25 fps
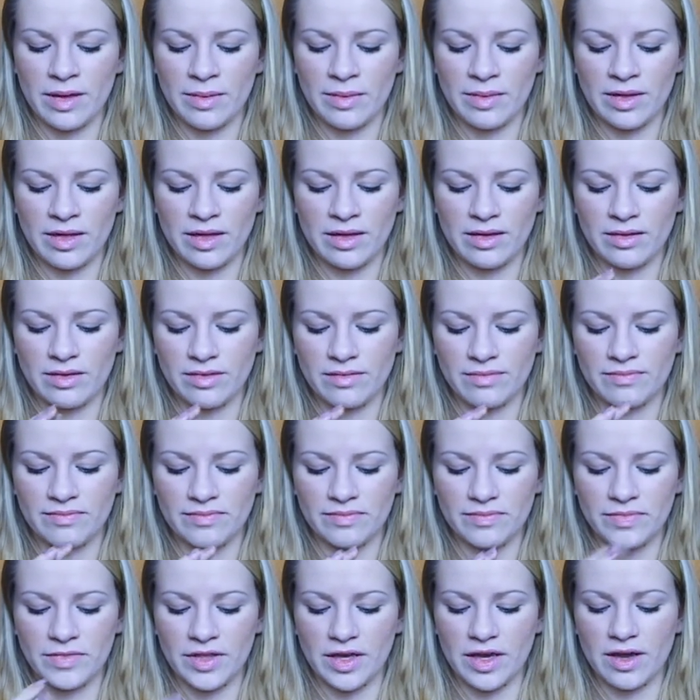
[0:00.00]
Maybe
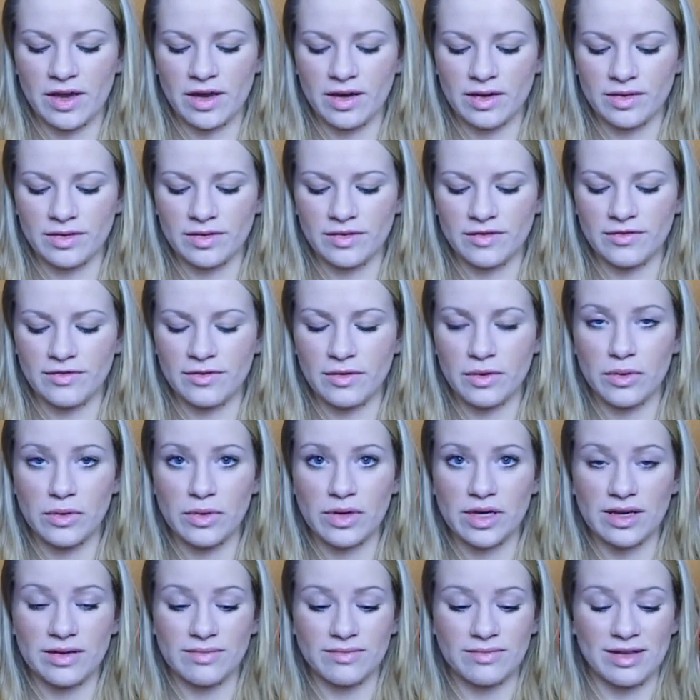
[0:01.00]
they can't
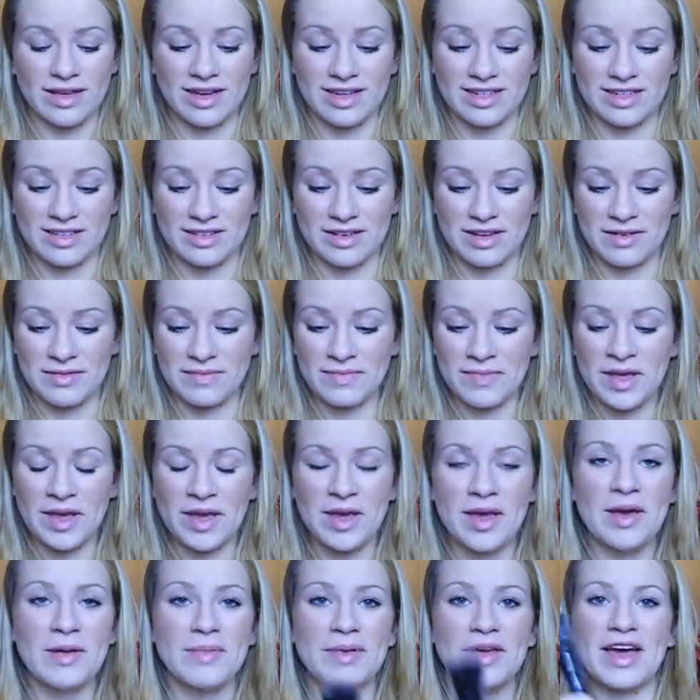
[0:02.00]
afford it, I don't know.
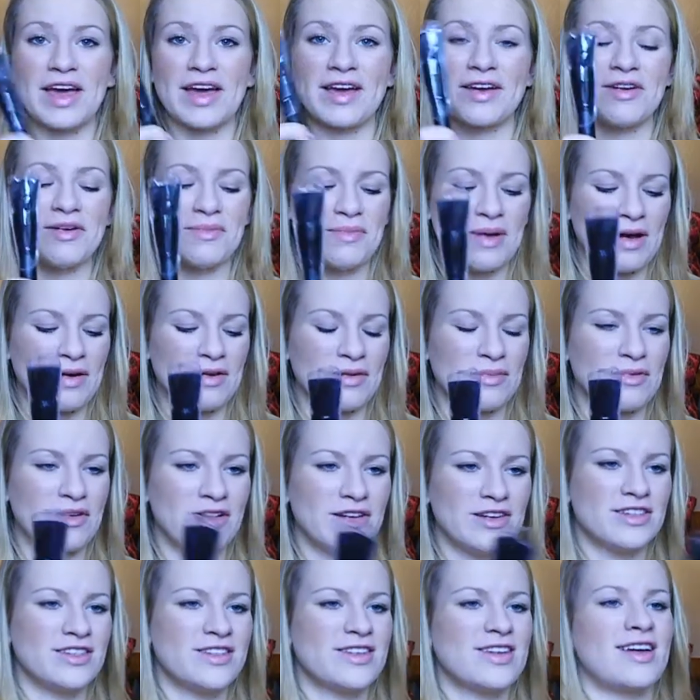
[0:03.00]
But yeah, I got a
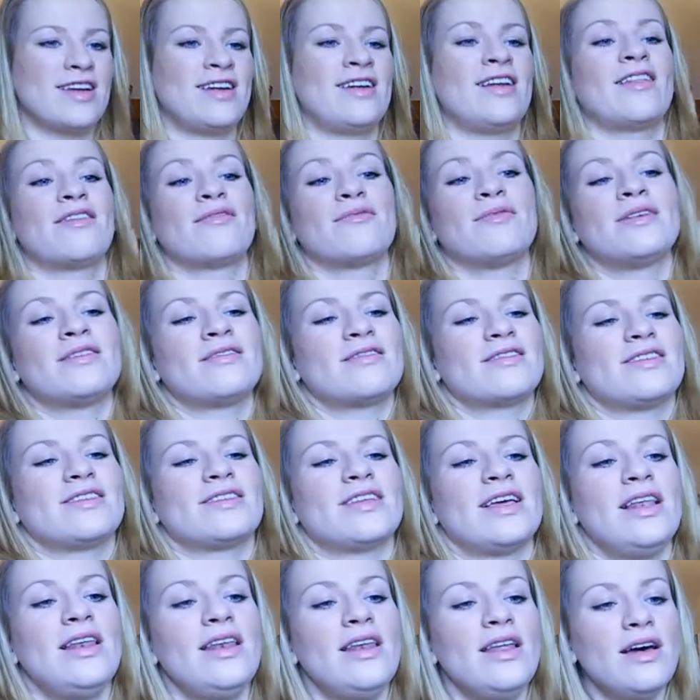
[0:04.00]
powder brush, another one,
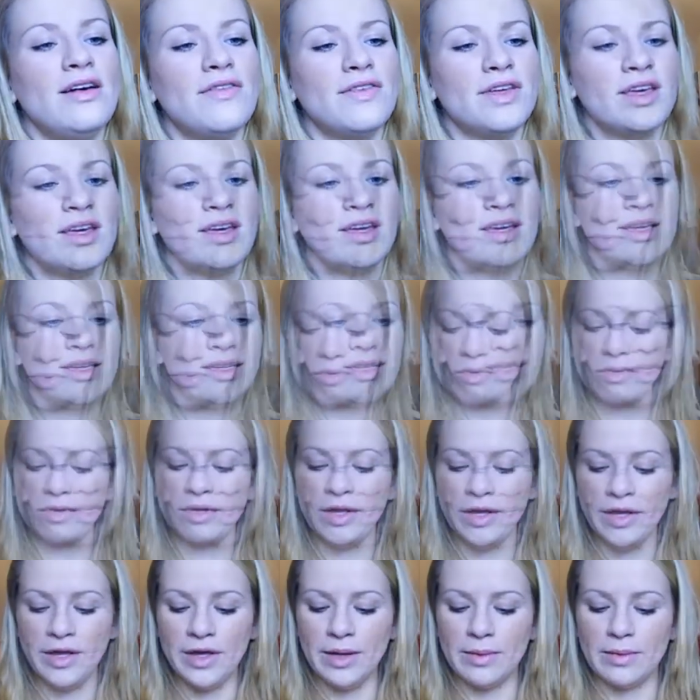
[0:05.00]
because I love
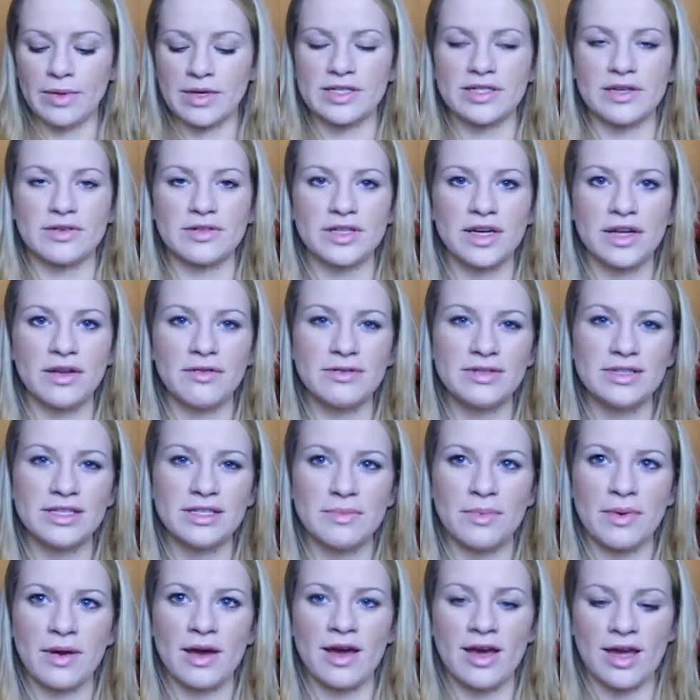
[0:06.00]
it. Because I was
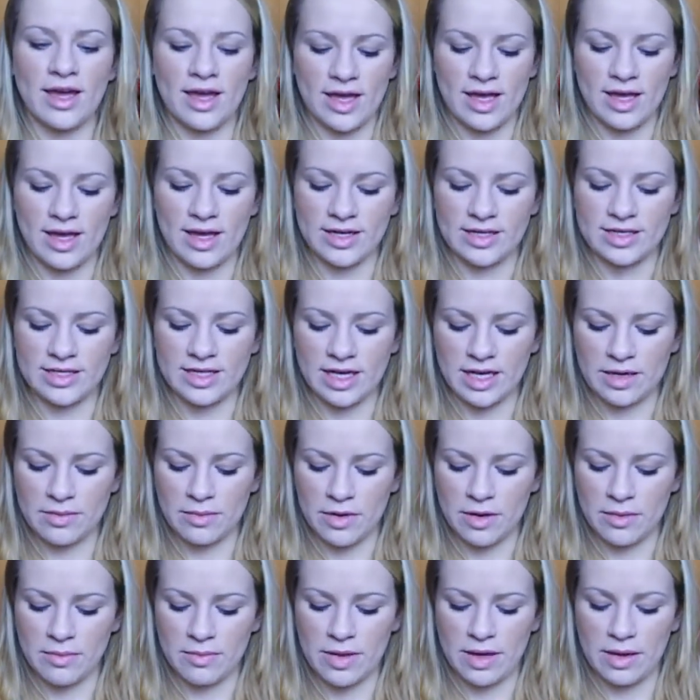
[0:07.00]
going to buy a
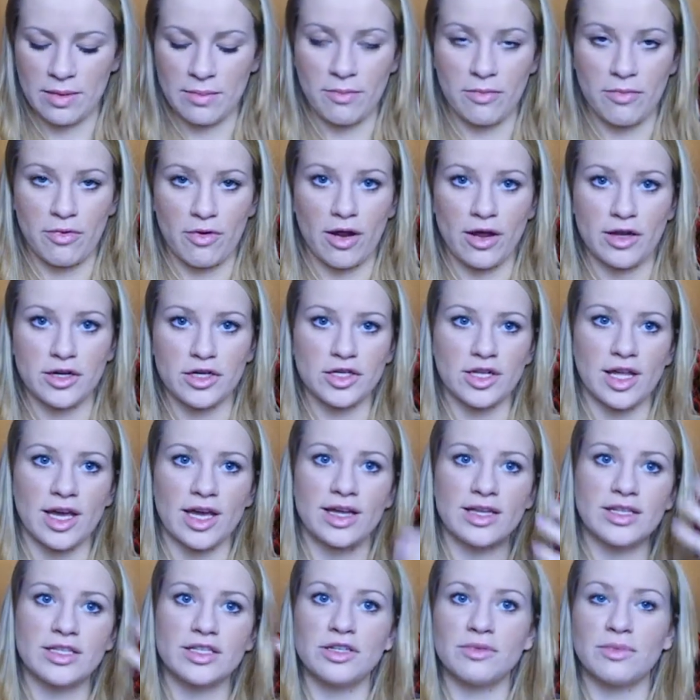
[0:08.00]
Sigma big brush,
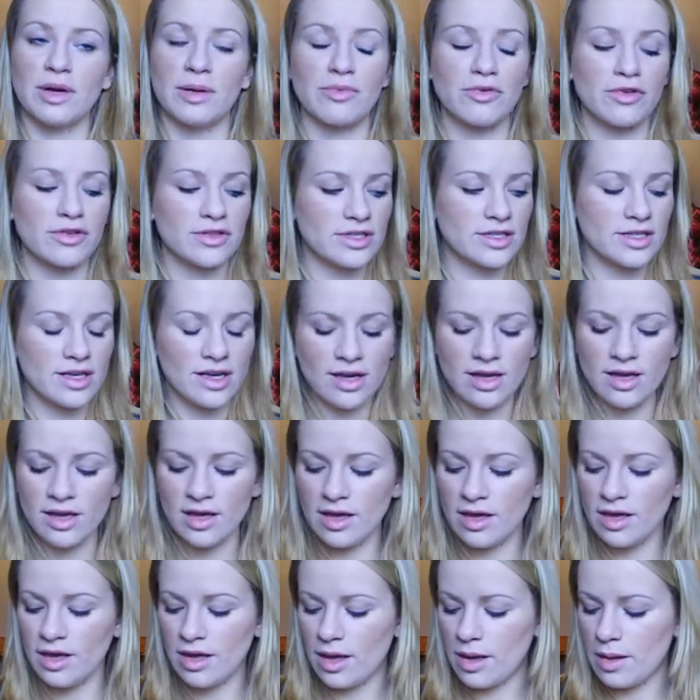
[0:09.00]
like to do my
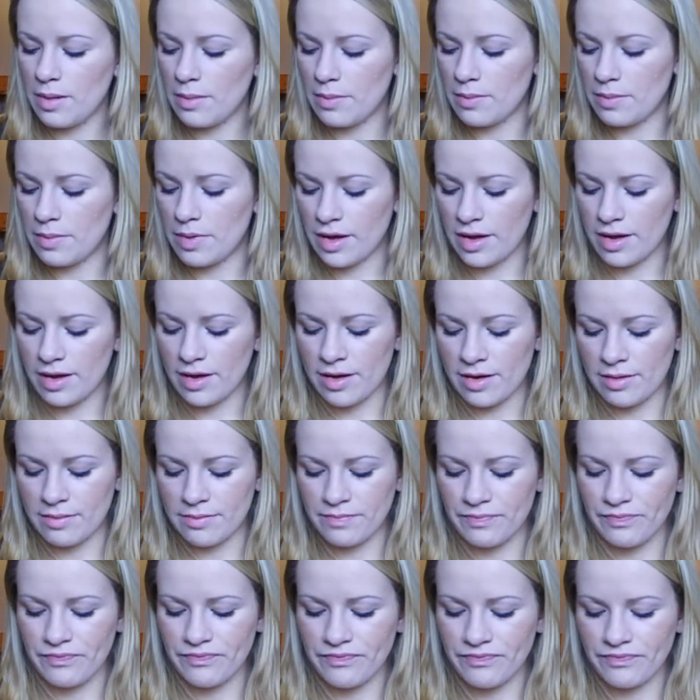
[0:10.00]
bronzer, but
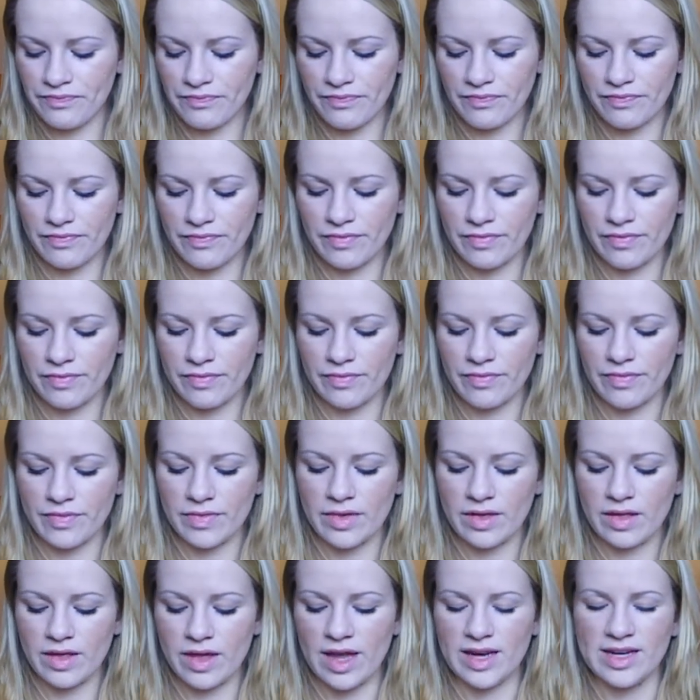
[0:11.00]

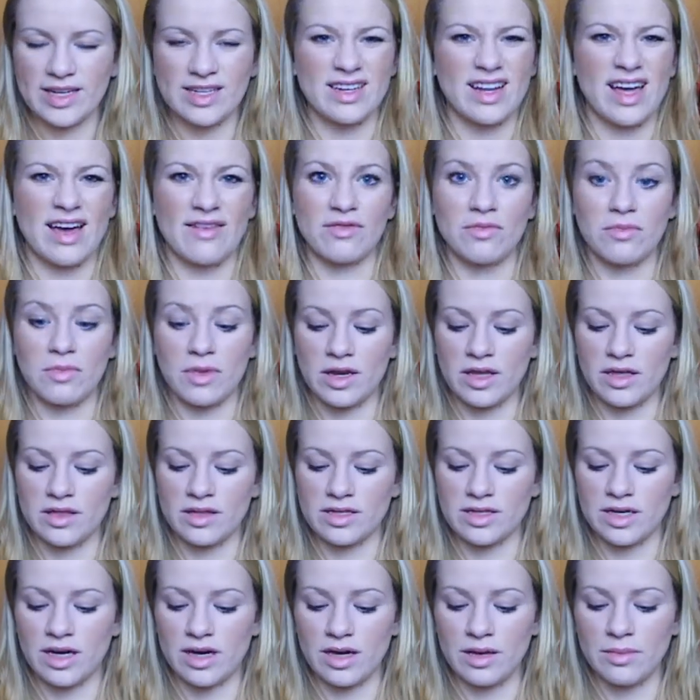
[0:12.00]
I didn't have the
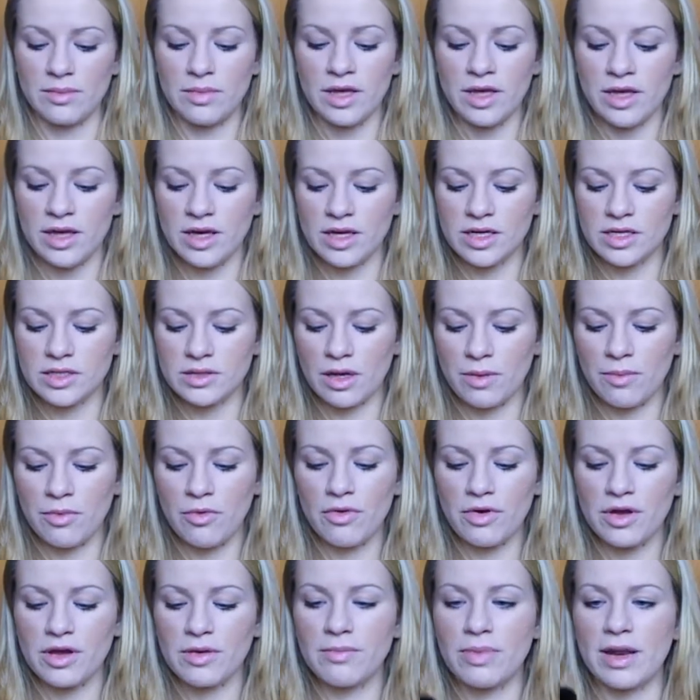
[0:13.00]
money at the time.
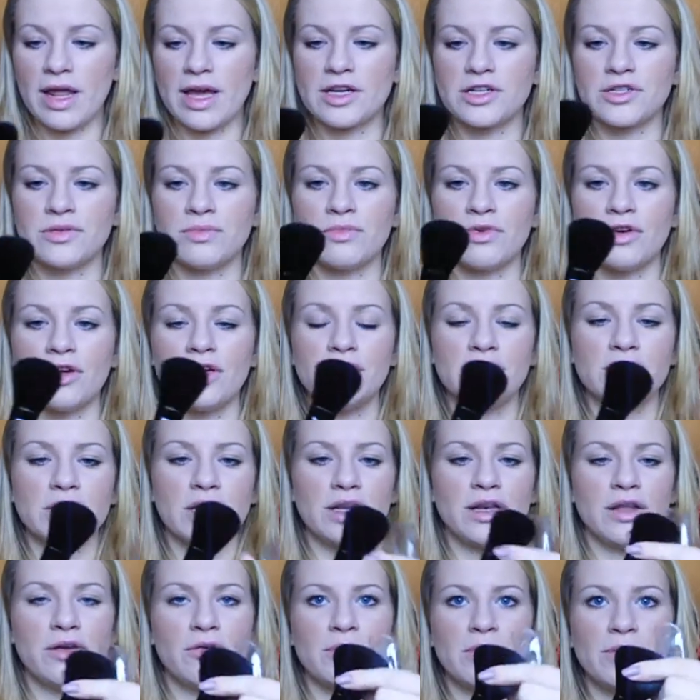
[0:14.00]
So I bought a complexion
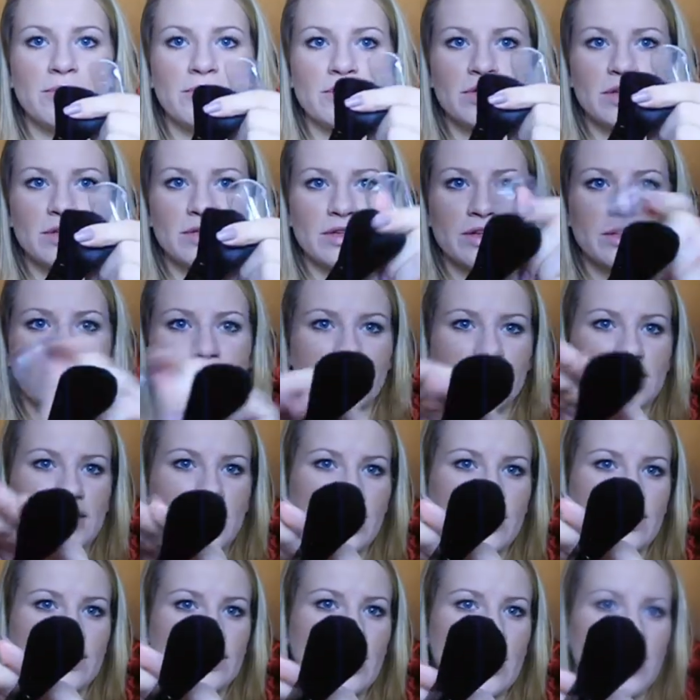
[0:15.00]
brush, and I know people don't
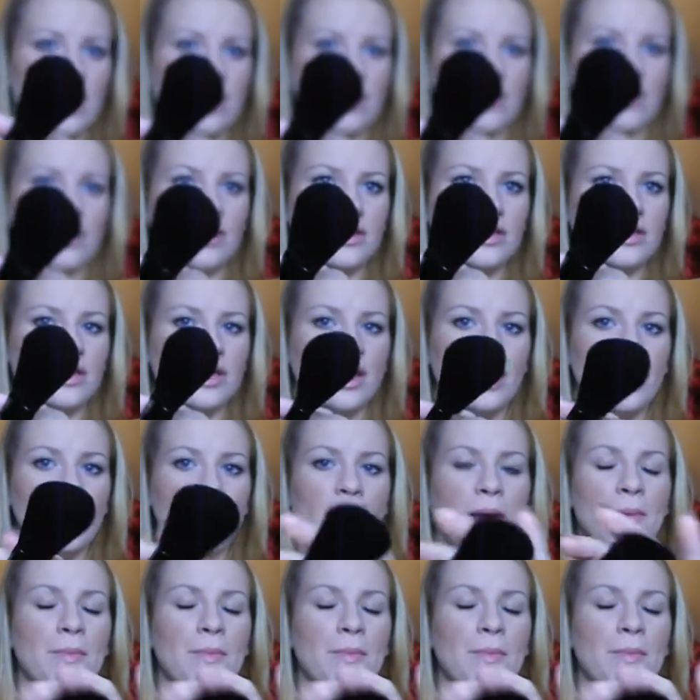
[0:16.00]
usually say it's that good,